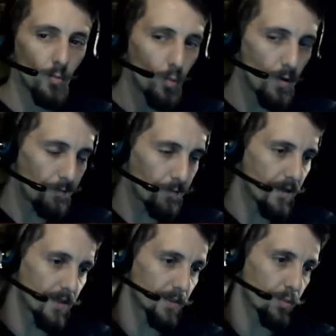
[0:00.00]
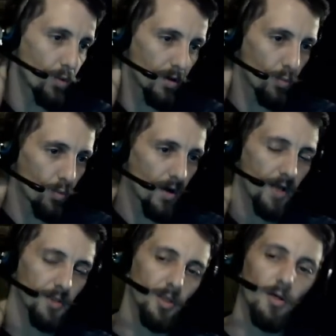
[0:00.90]
with this, we're
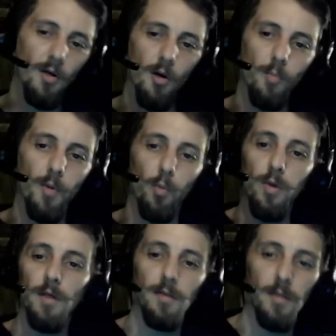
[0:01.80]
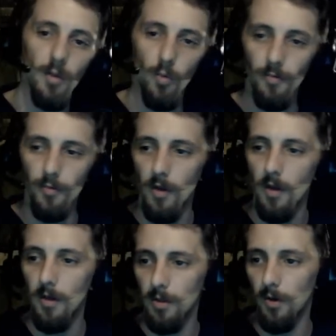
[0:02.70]
actually going to hope that we can deal with,
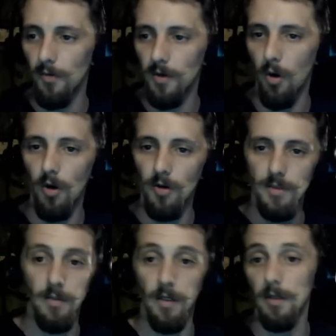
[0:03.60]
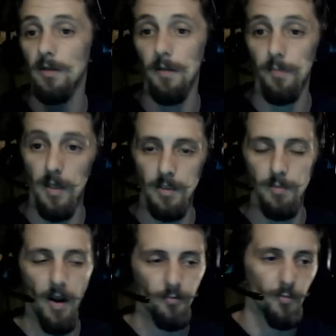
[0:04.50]
the cards that can get things
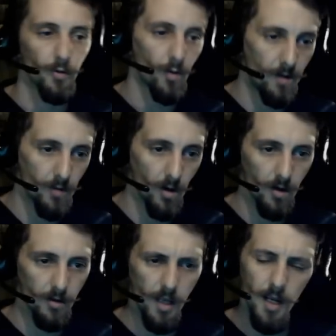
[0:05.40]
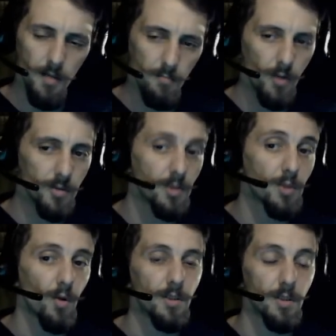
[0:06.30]
back from the graveyard, and in most
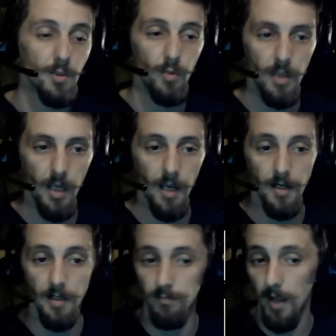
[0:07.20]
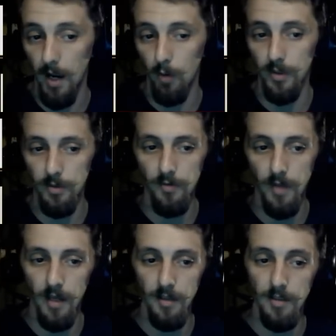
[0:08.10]
situations we can. And how we do
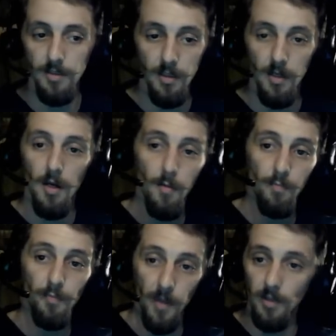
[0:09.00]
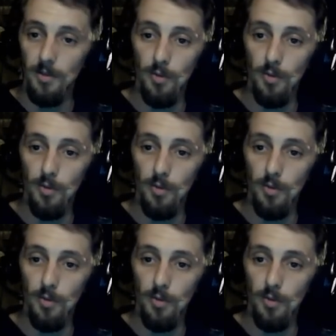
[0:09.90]
that is thanks